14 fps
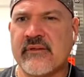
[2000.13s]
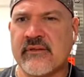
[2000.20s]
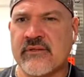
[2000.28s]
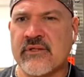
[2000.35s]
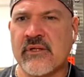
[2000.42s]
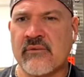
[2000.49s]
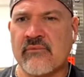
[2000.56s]

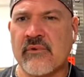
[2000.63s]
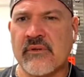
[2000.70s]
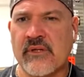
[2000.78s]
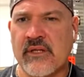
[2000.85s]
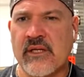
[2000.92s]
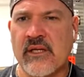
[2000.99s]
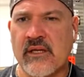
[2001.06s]
that you can
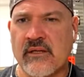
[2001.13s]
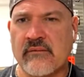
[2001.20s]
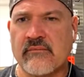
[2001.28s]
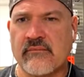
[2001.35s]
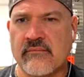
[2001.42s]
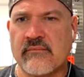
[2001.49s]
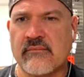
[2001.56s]
really get
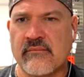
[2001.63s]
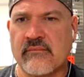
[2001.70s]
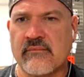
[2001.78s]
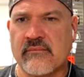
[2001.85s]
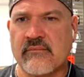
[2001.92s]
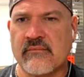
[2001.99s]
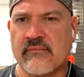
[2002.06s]

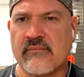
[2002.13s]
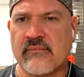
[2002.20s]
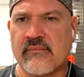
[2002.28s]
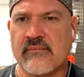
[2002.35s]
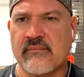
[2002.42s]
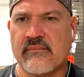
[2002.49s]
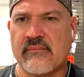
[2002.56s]

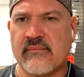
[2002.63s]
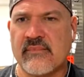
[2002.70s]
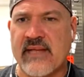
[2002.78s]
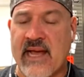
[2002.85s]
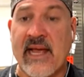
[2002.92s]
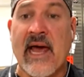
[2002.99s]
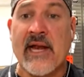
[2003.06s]
mm,
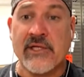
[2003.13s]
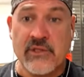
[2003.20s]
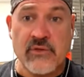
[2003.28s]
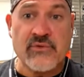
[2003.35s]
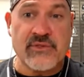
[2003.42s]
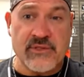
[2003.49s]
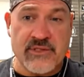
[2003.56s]
that kind of
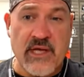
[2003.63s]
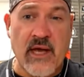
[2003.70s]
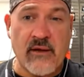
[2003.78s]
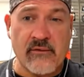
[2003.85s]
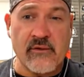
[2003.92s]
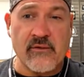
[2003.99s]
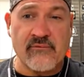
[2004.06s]
usage
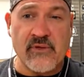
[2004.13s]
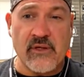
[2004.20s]
out of.